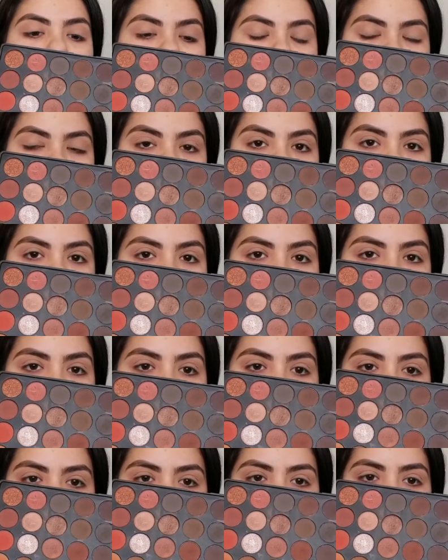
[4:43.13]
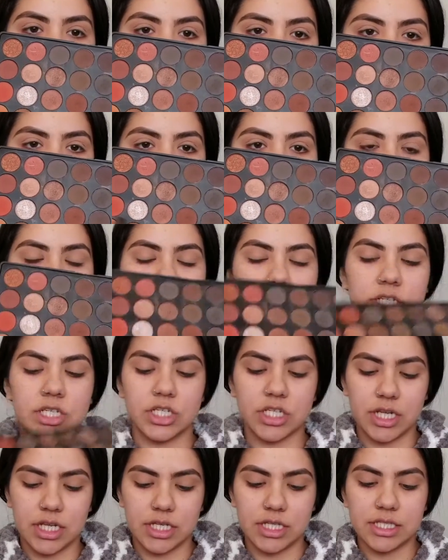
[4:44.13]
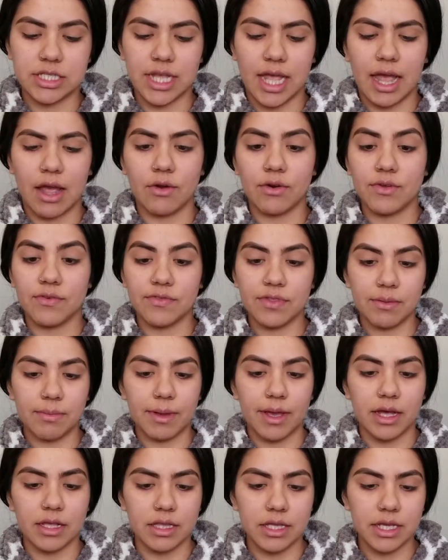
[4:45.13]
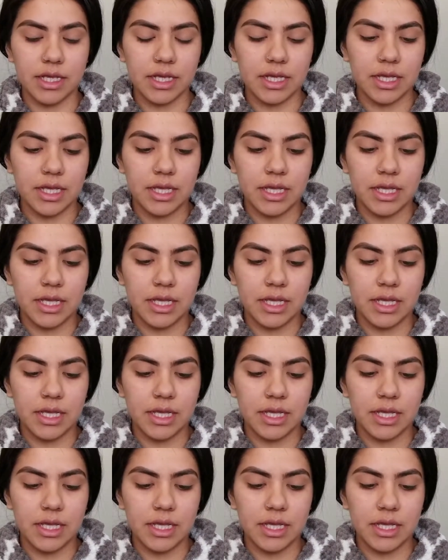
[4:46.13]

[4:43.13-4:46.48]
This is one of my favorite shades out of the palette.